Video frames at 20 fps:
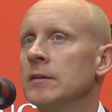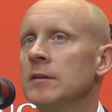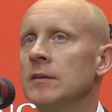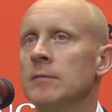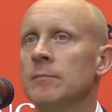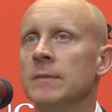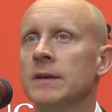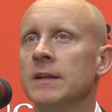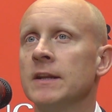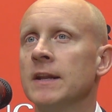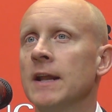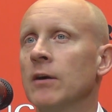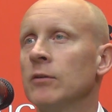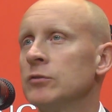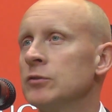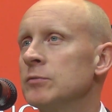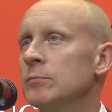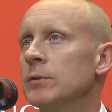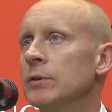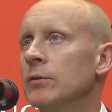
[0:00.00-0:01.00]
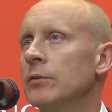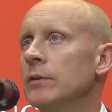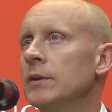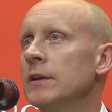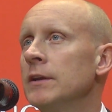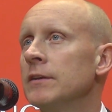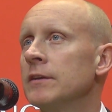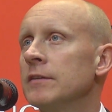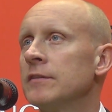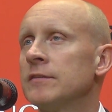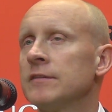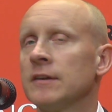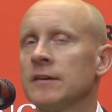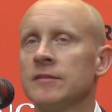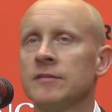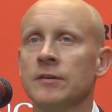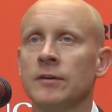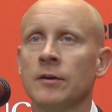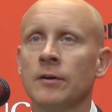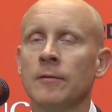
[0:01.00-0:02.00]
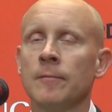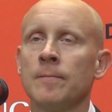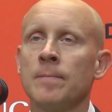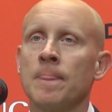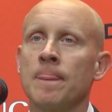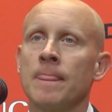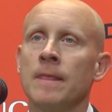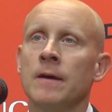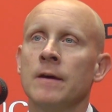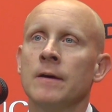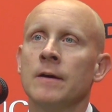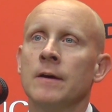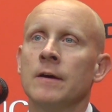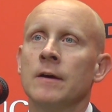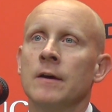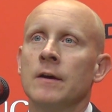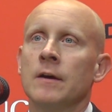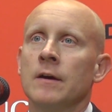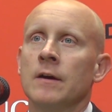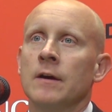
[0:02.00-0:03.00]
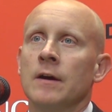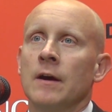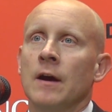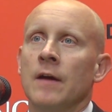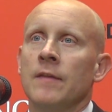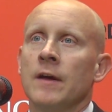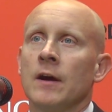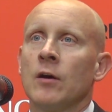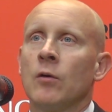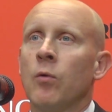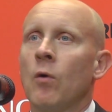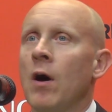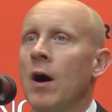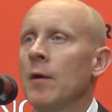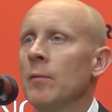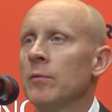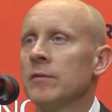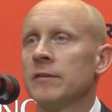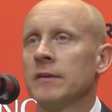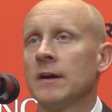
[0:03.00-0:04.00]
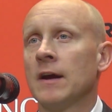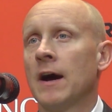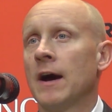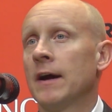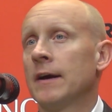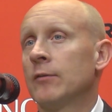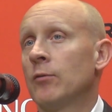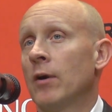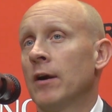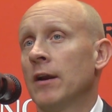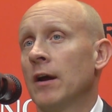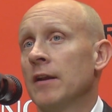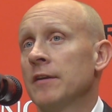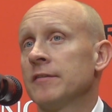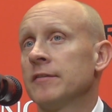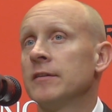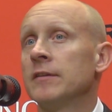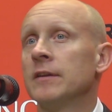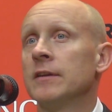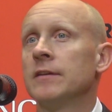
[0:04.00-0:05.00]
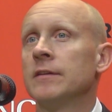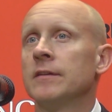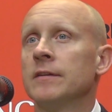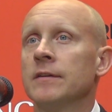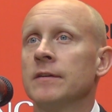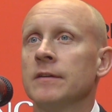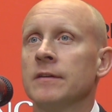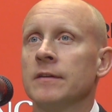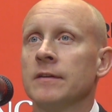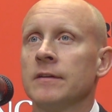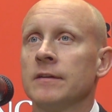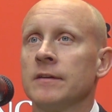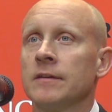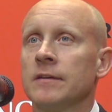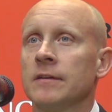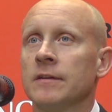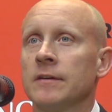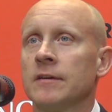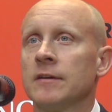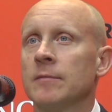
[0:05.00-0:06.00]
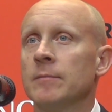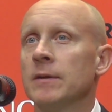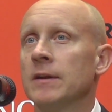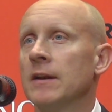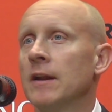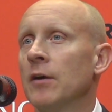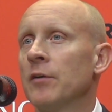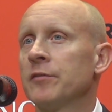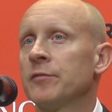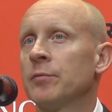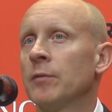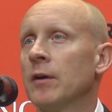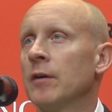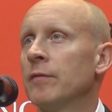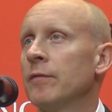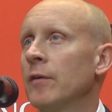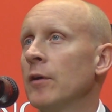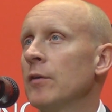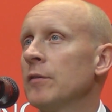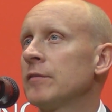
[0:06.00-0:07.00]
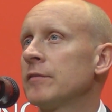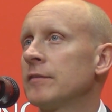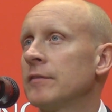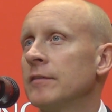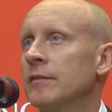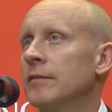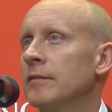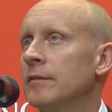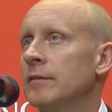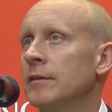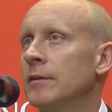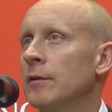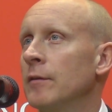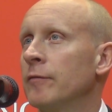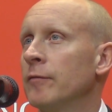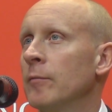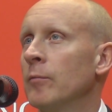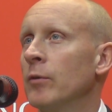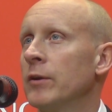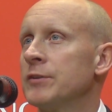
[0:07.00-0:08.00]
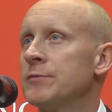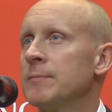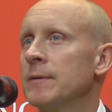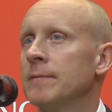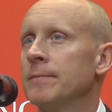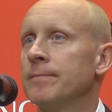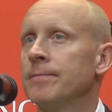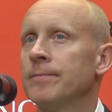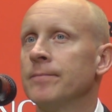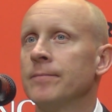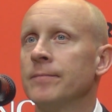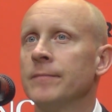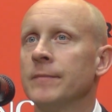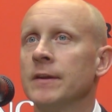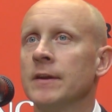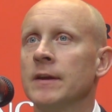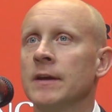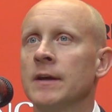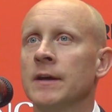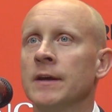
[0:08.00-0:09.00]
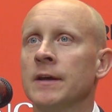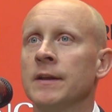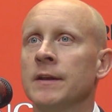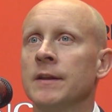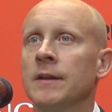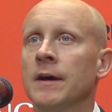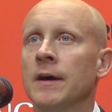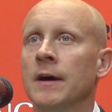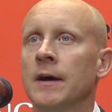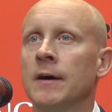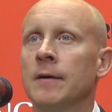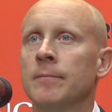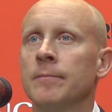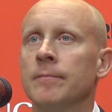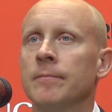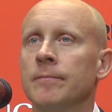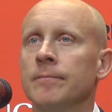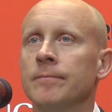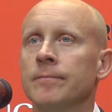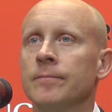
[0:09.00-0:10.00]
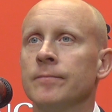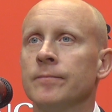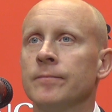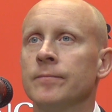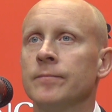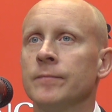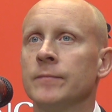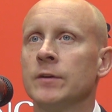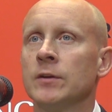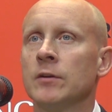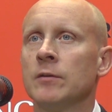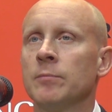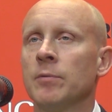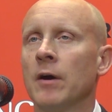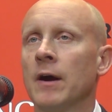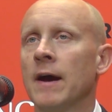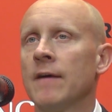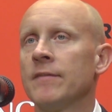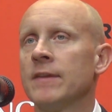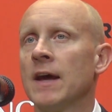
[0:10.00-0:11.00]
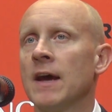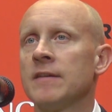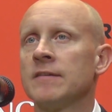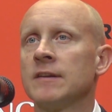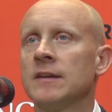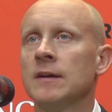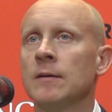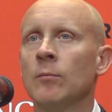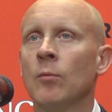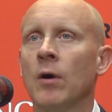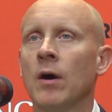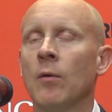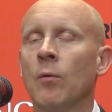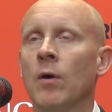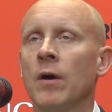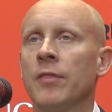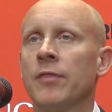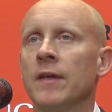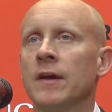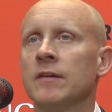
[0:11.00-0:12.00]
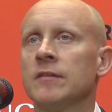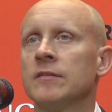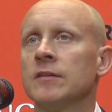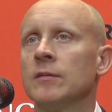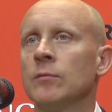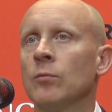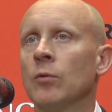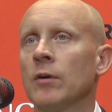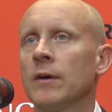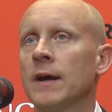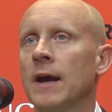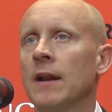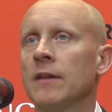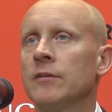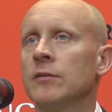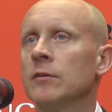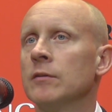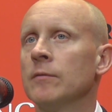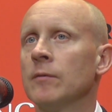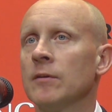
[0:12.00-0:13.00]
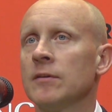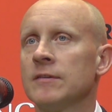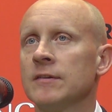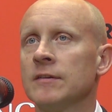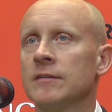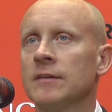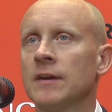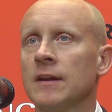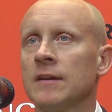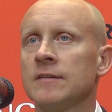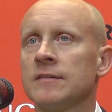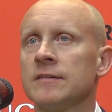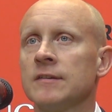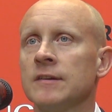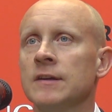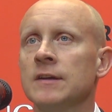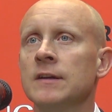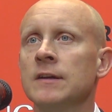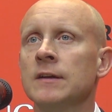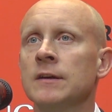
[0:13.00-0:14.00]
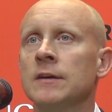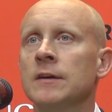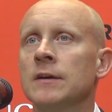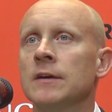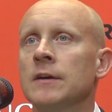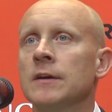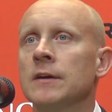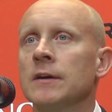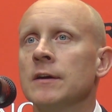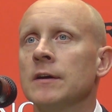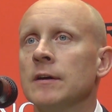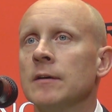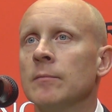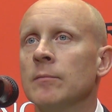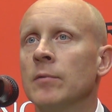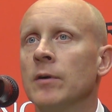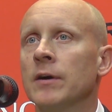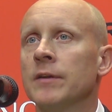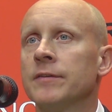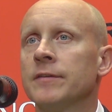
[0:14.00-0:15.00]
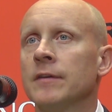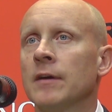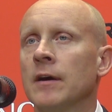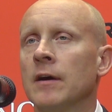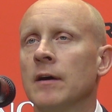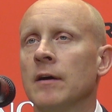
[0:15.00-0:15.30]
immediate eligibility in his sixth year. And then Quan was a guy, quite honestly, that committed elsewhere first, you know, from Richmond. And, you know, you probably have to ask him why things didn't work out at the University of Tennessee. But,